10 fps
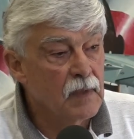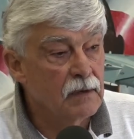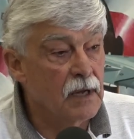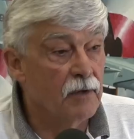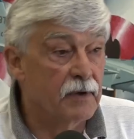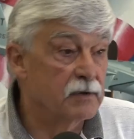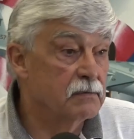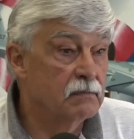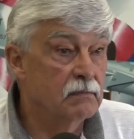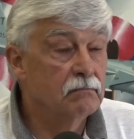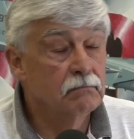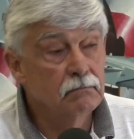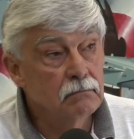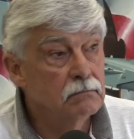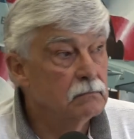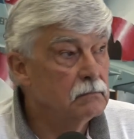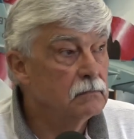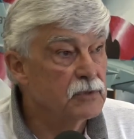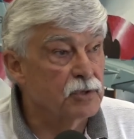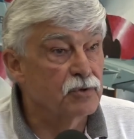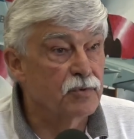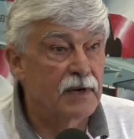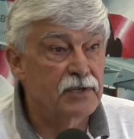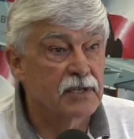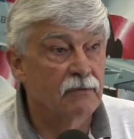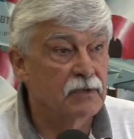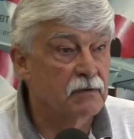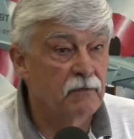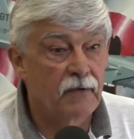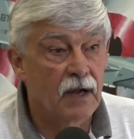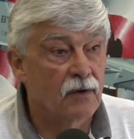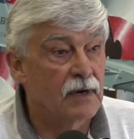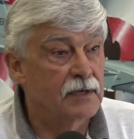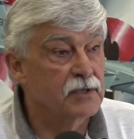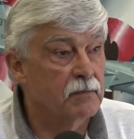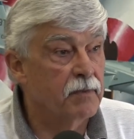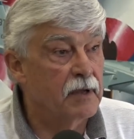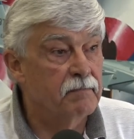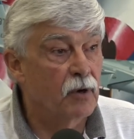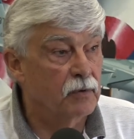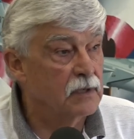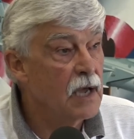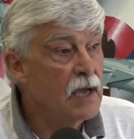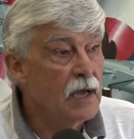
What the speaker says: No, there's Su-27s and follow-ons are pretty potent.